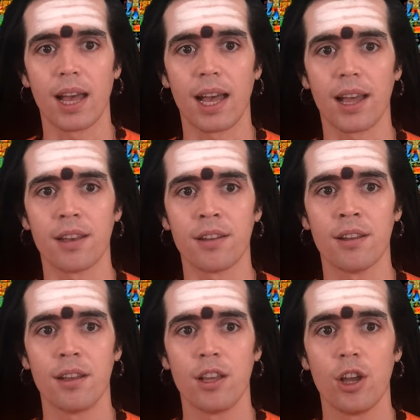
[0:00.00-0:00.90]

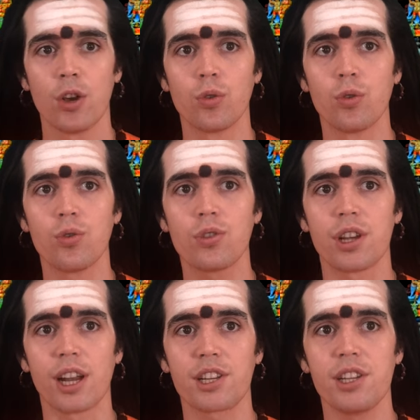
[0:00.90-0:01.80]
And gurus
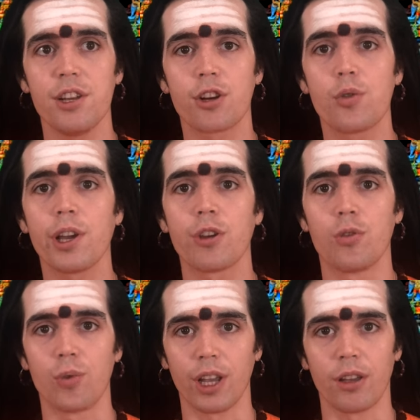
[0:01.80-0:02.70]
are actually a
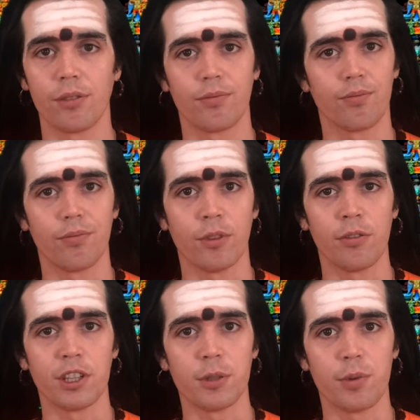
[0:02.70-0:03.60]
quicker way
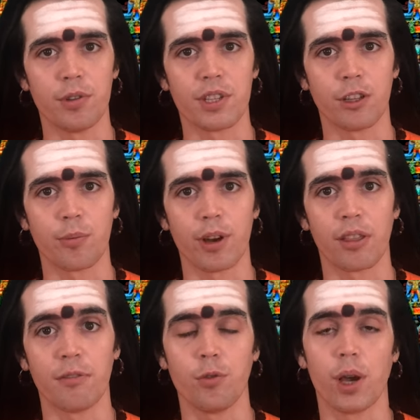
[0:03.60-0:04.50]
of experiencing the
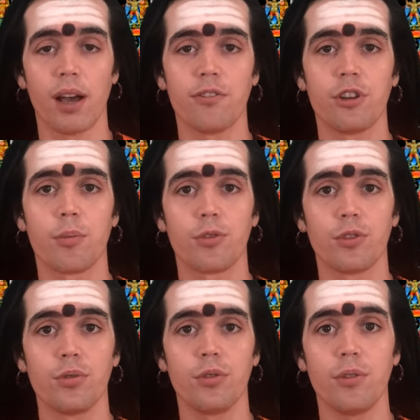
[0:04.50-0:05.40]
path. If you have an
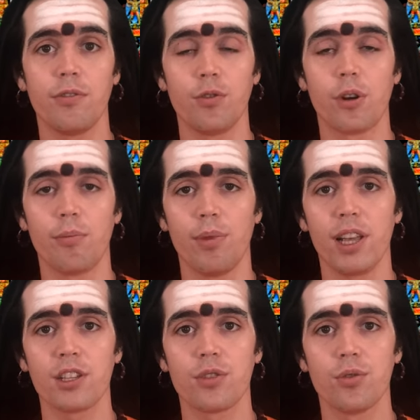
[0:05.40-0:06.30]
opportunity, if you are
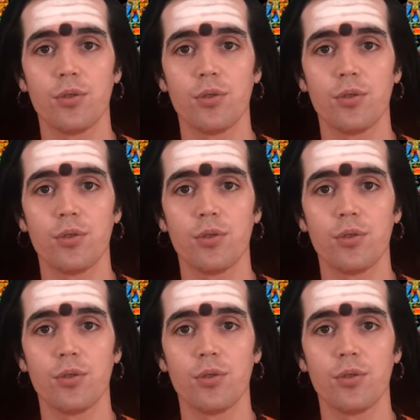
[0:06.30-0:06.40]
blessed